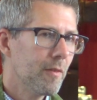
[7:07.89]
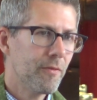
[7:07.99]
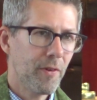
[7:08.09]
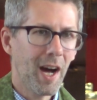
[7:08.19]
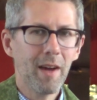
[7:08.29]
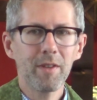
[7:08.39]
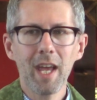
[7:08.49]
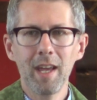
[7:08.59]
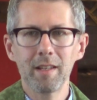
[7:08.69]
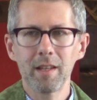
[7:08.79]
5
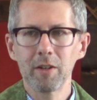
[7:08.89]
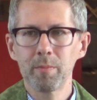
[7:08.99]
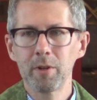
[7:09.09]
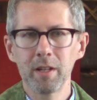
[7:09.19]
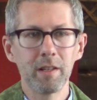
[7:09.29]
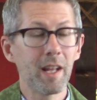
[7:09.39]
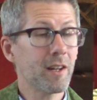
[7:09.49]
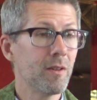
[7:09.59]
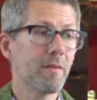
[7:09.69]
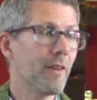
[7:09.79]
days I was pushing this. I
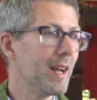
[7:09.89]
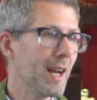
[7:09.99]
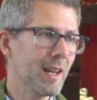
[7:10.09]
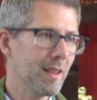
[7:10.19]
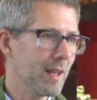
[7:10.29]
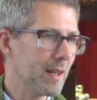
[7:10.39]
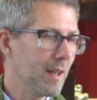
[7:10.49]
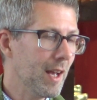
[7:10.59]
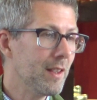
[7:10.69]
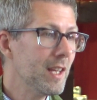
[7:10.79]
couldn't find anything.
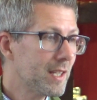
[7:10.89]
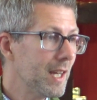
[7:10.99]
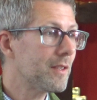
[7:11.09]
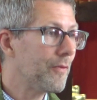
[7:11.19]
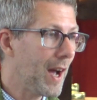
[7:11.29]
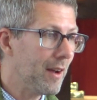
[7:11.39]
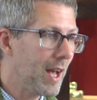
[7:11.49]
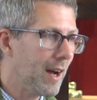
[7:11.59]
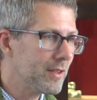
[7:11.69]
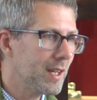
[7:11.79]
And these kids found
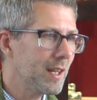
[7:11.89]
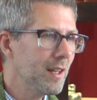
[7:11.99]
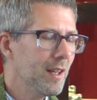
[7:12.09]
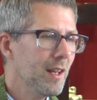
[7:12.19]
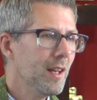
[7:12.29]
housing,